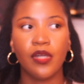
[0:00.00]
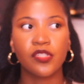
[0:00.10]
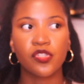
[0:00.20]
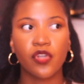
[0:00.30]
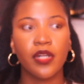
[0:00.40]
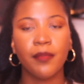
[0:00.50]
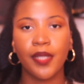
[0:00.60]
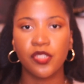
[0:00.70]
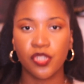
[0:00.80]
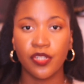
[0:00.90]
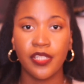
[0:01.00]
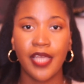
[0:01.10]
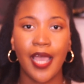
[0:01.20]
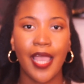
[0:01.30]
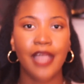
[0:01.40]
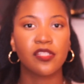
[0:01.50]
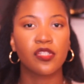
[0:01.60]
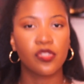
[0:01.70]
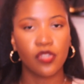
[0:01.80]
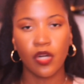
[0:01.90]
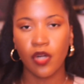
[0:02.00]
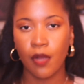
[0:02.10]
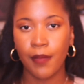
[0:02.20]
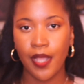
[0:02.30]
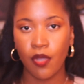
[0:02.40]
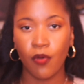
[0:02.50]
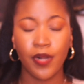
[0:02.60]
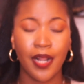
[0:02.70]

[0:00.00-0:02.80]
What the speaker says: starting my journey, I had to start on my own,